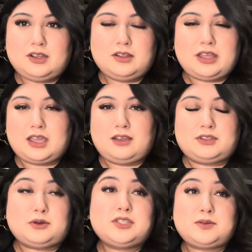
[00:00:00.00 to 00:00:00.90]
like if
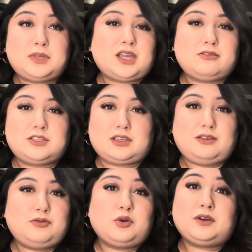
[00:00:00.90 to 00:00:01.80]
there was something I was looking
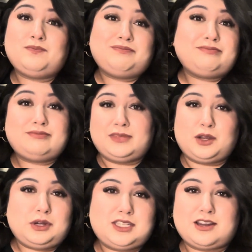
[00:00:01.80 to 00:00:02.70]
for, they
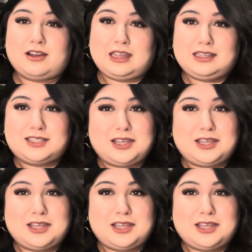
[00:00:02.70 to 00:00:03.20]
restock it.